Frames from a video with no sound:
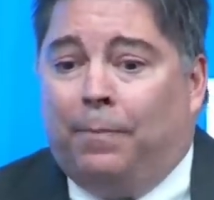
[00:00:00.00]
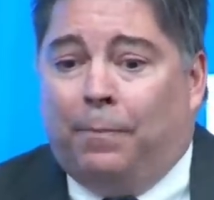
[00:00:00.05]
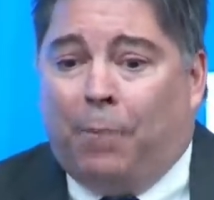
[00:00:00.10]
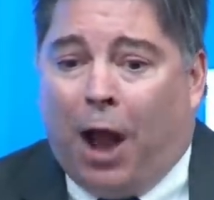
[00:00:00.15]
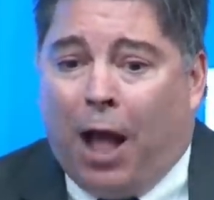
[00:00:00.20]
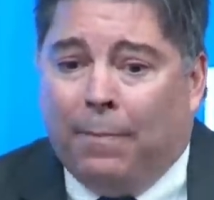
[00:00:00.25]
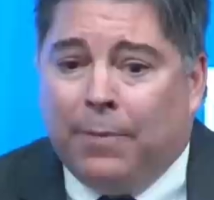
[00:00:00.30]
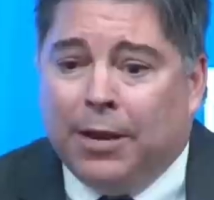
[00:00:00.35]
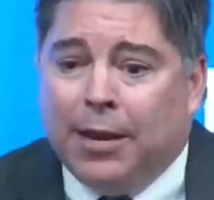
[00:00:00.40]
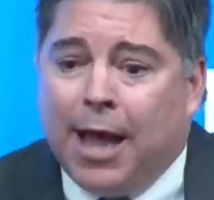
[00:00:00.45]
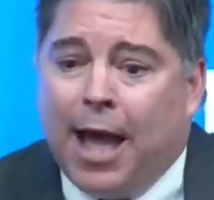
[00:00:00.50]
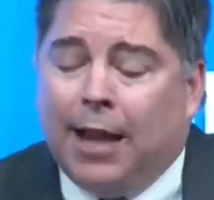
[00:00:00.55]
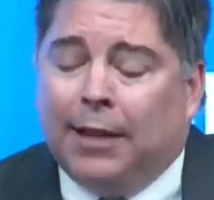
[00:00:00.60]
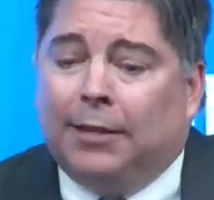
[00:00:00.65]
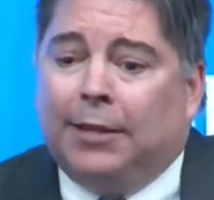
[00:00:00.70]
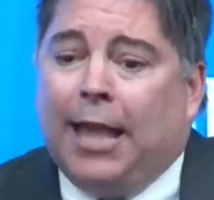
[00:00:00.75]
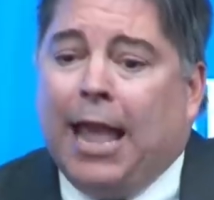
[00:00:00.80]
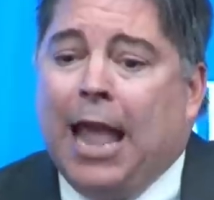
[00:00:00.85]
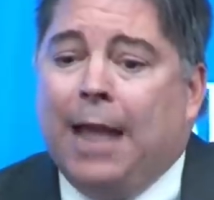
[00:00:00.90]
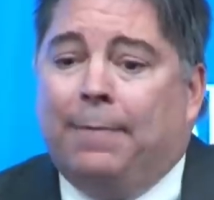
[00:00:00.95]
probably
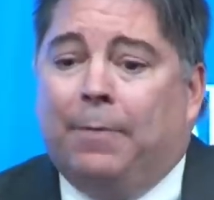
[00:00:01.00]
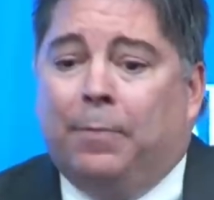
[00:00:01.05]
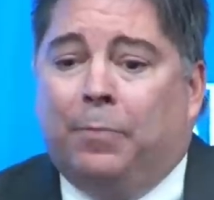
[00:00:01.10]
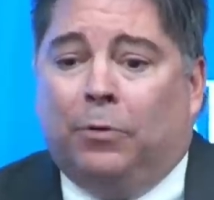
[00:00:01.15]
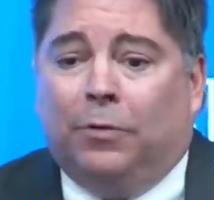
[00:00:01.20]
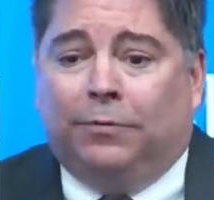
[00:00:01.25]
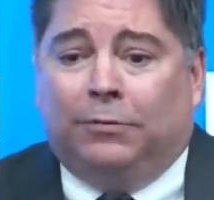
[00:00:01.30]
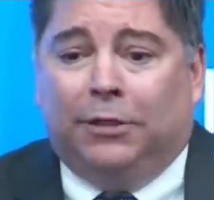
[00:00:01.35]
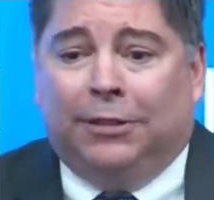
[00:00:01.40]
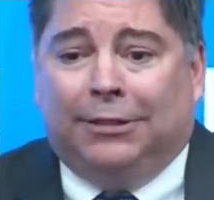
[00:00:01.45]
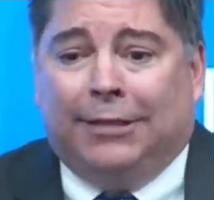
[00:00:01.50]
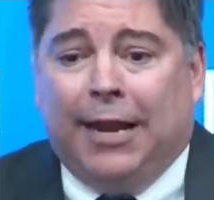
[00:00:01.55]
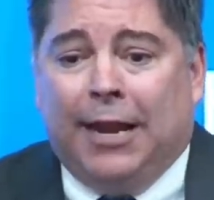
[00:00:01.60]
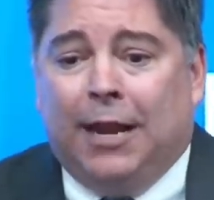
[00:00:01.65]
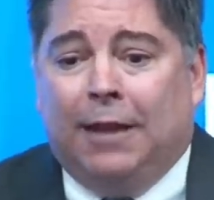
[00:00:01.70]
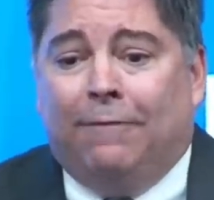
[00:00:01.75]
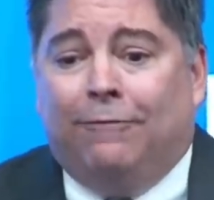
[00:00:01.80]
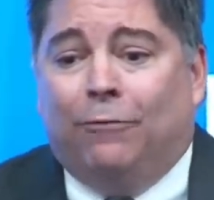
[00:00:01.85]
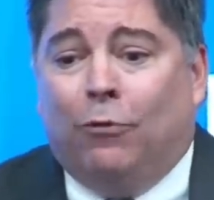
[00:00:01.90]
not capable of sustaining